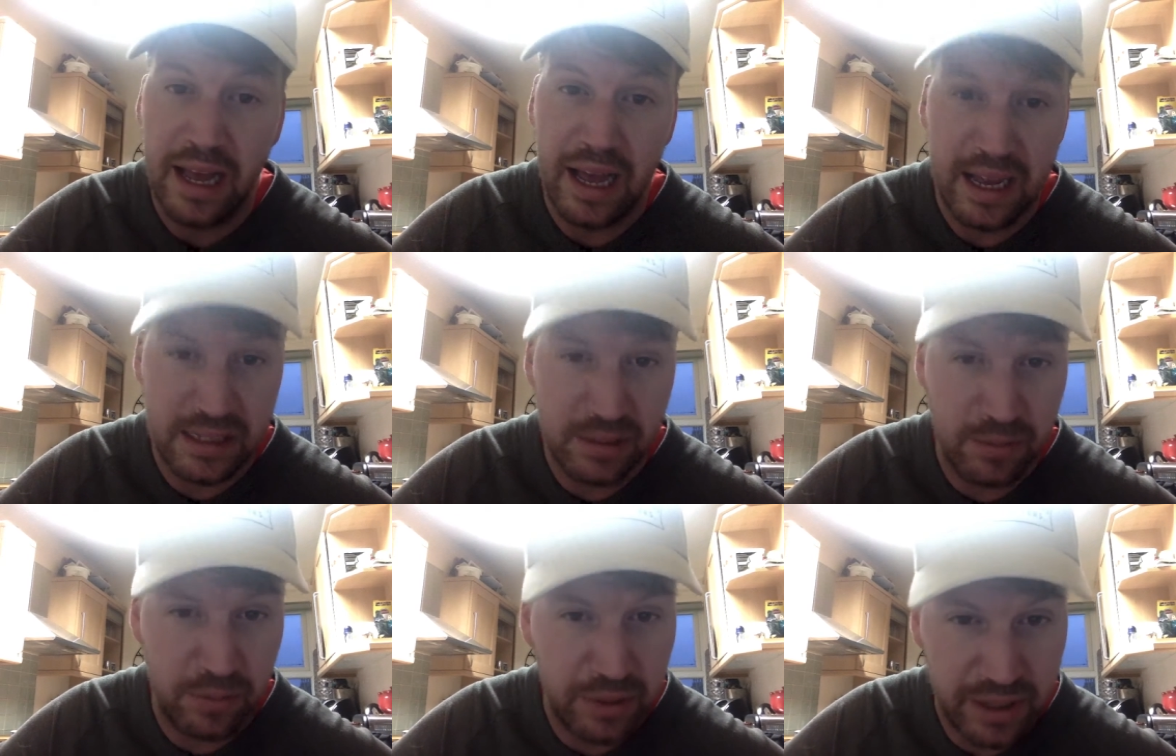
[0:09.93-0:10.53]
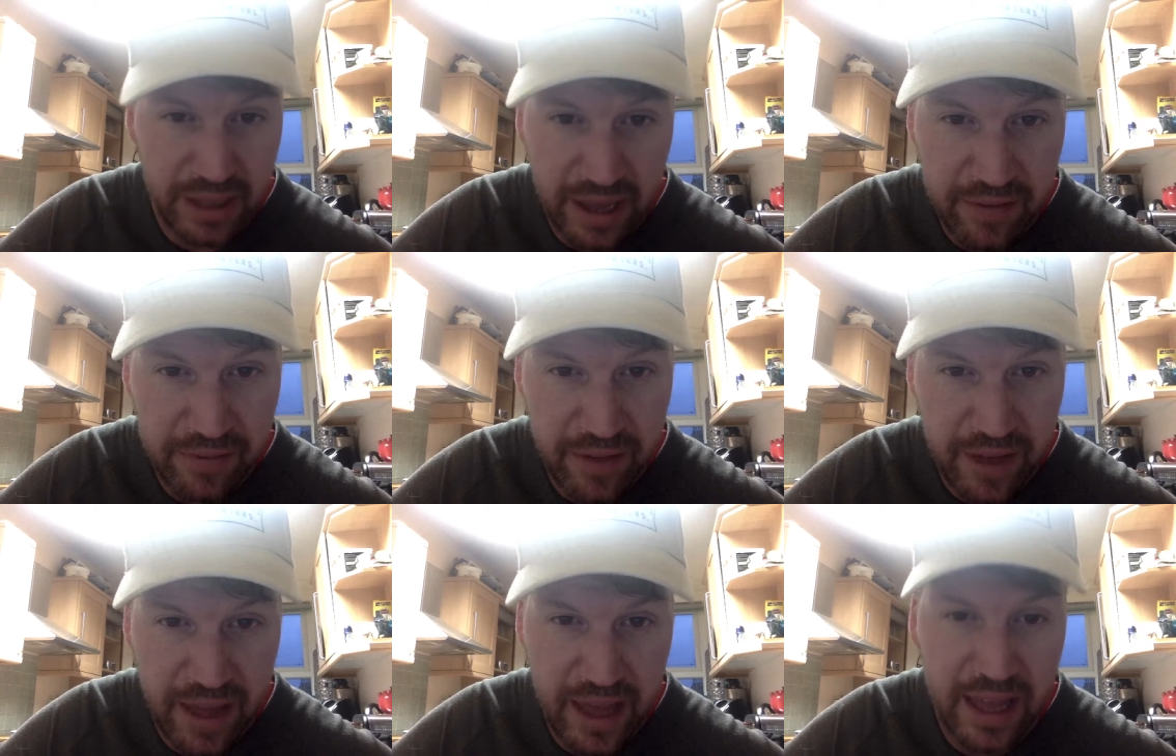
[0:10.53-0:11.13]
as I want to get
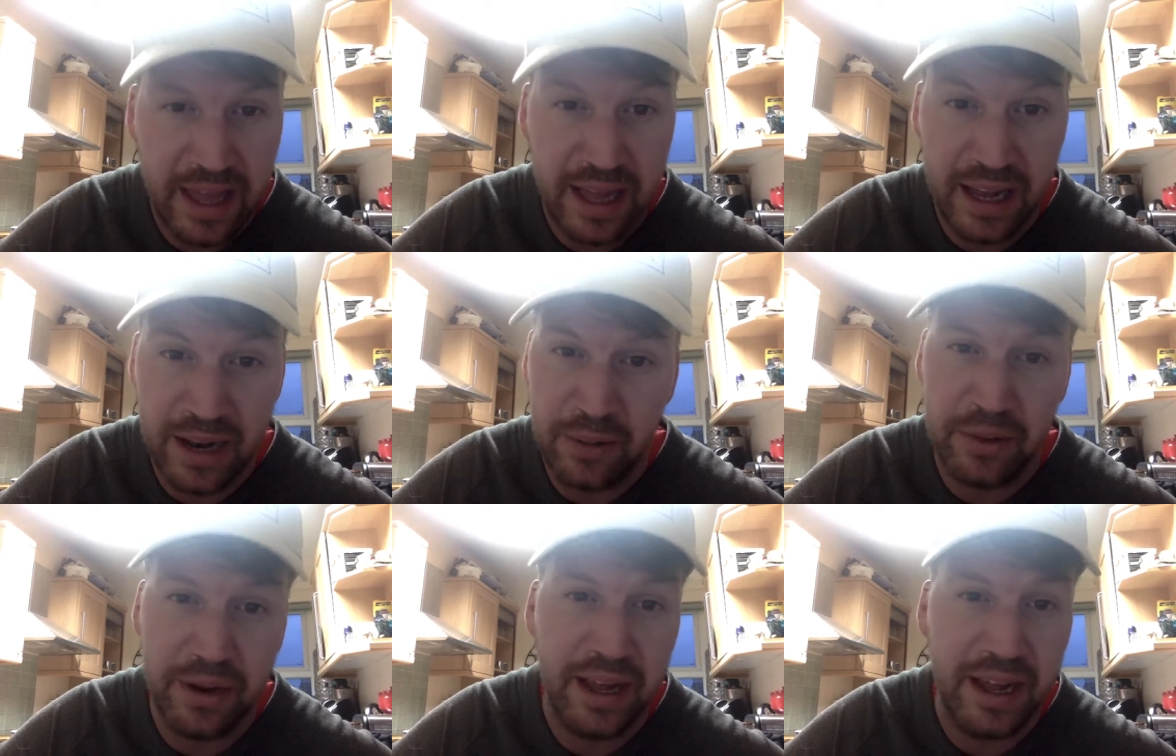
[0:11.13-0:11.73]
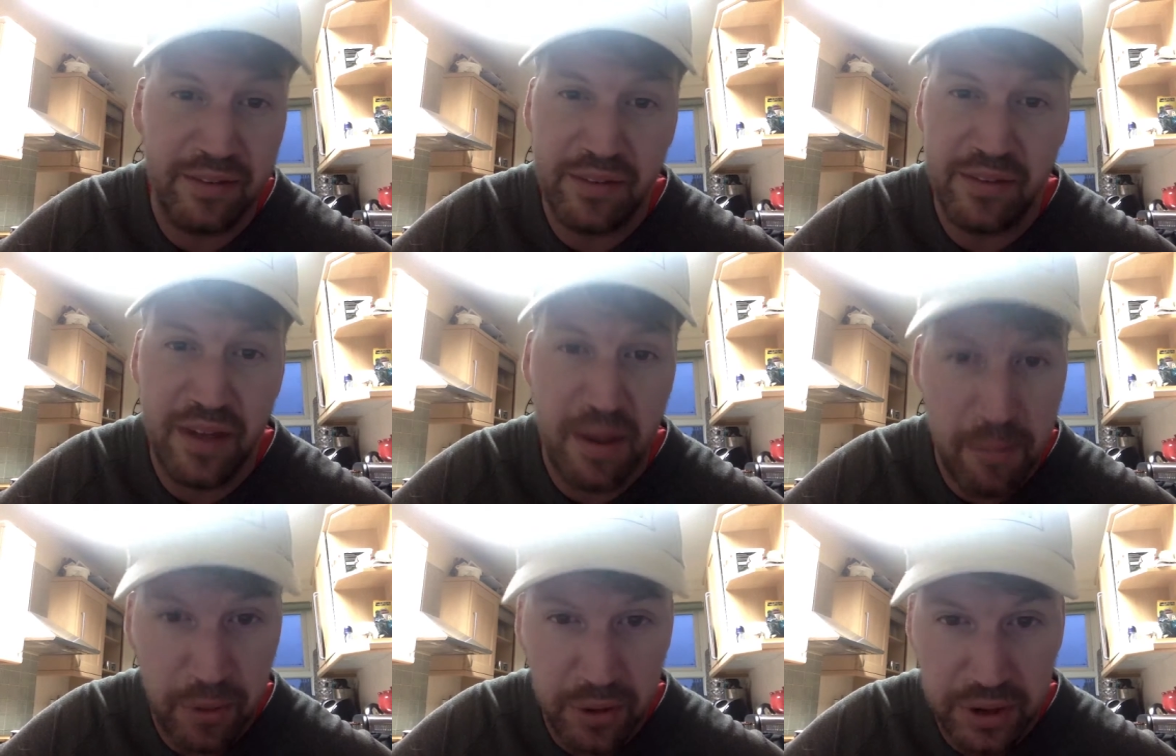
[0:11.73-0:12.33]
fit and I want to have a
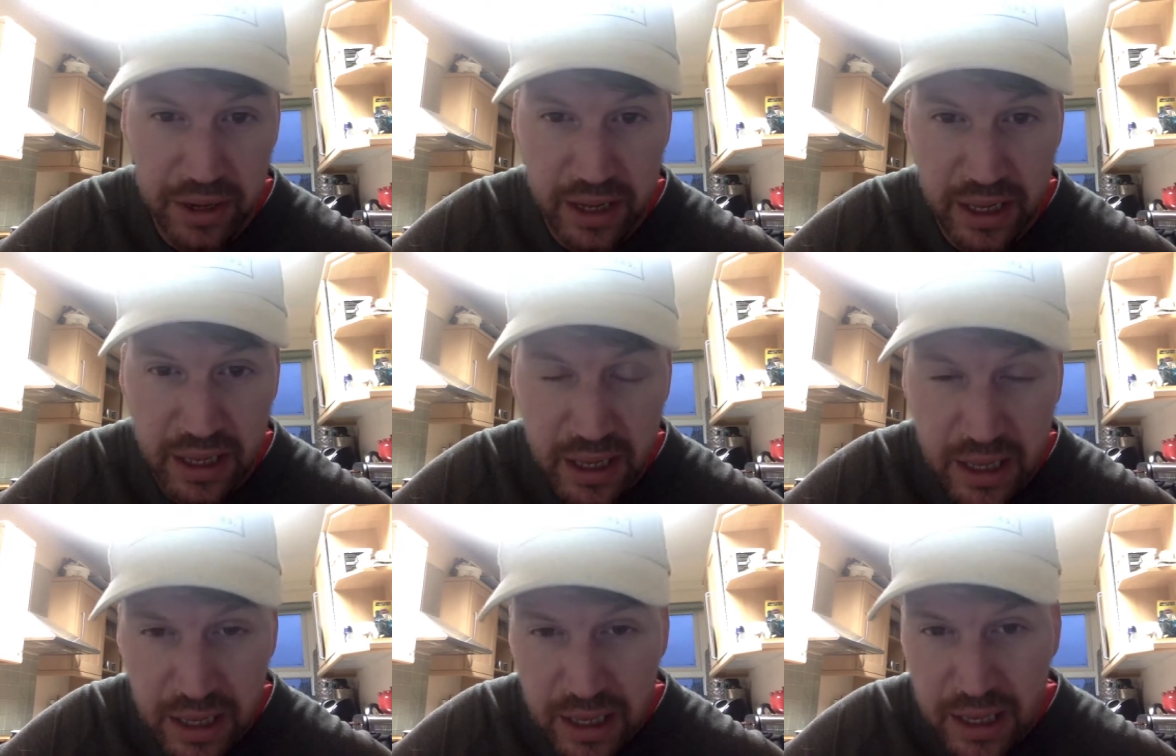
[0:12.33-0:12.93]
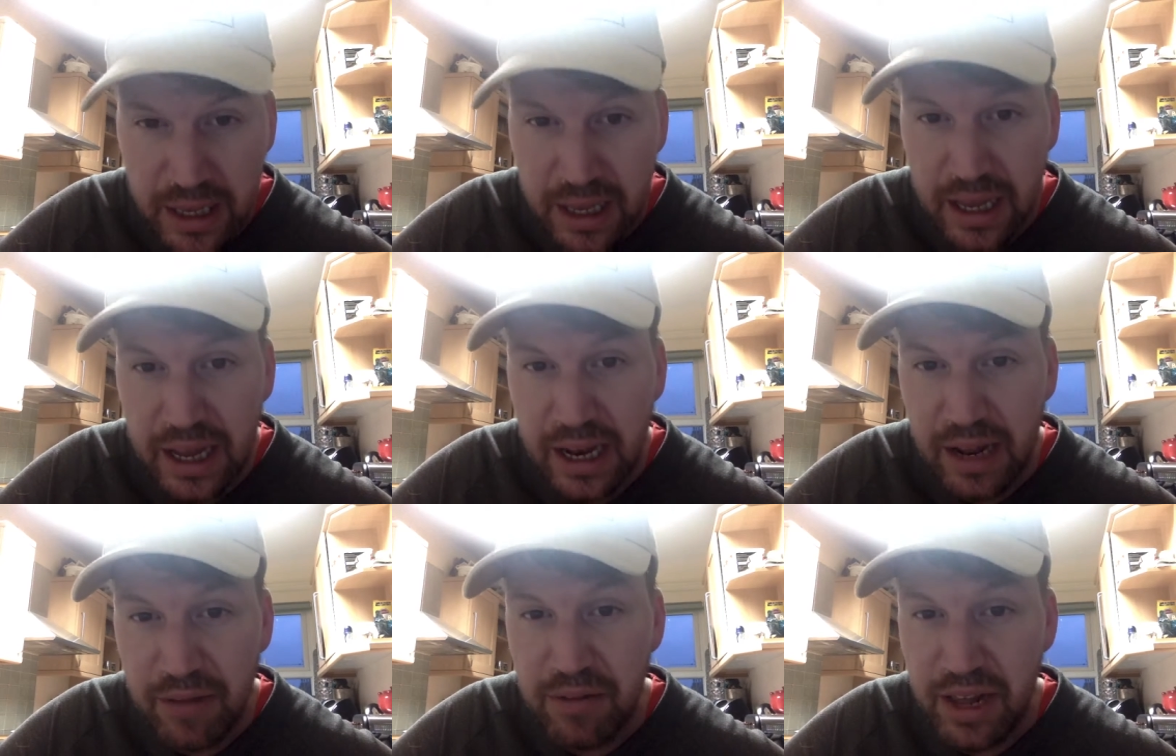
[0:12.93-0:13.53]
fit body.
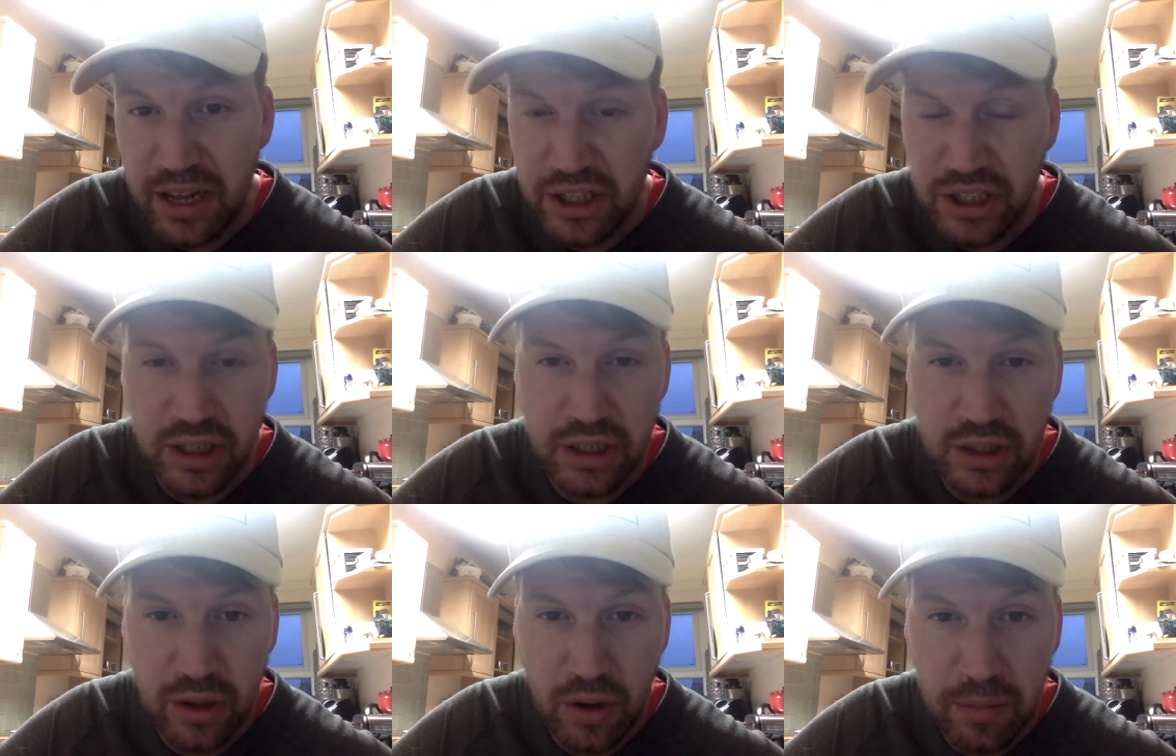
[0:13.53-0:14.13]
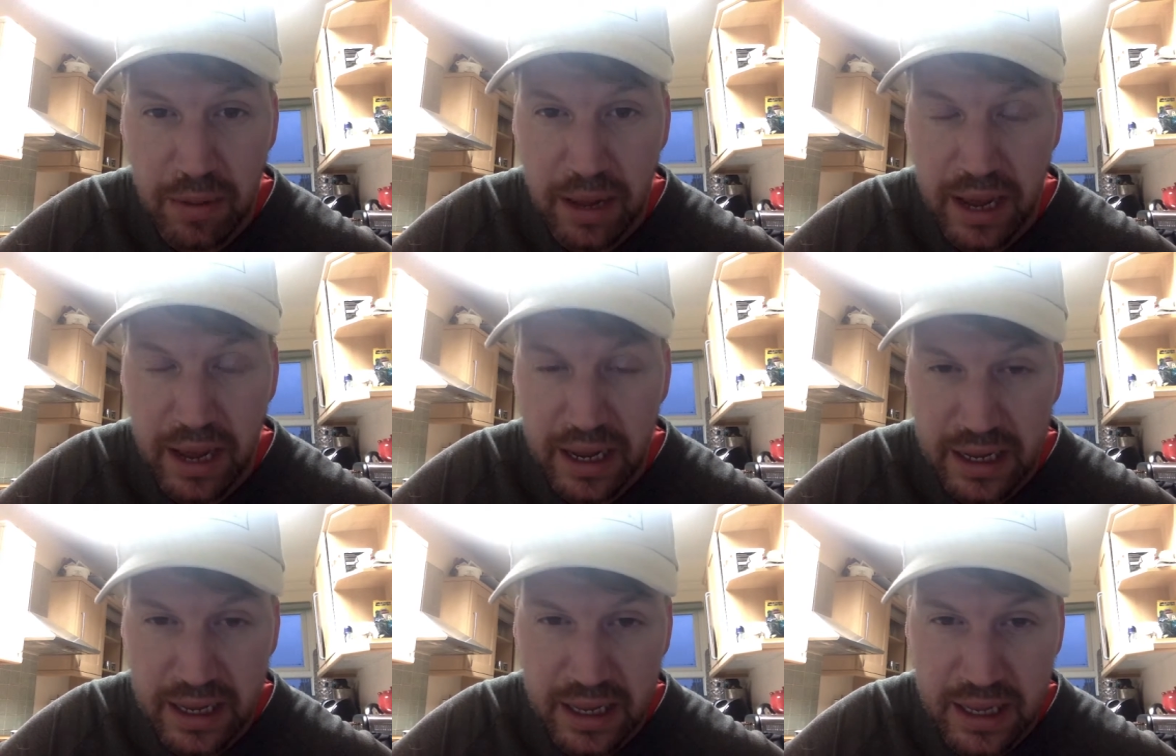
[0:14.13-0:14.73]
And I've literally just got back.